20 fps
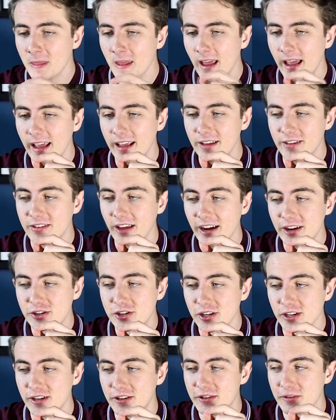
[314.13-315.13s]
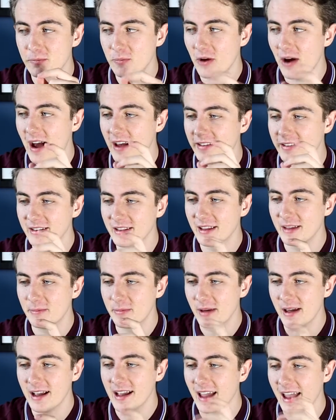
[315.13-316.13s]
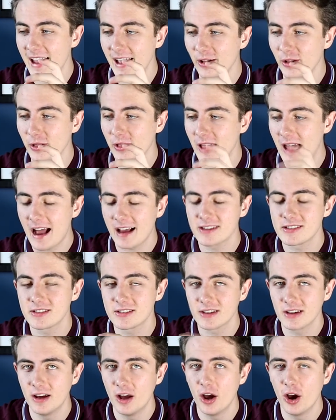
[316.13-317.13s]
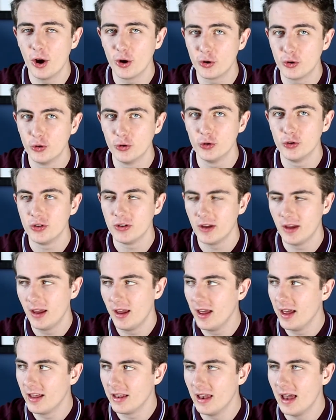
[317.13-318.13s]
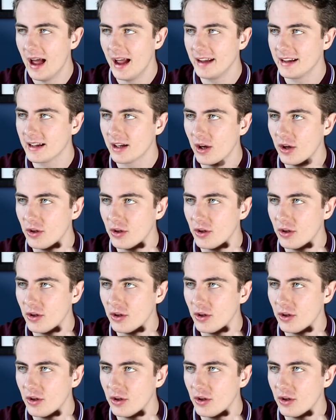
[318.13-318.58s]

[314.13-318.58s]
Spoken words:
It's actually surprisingly big. It'll last a good, like,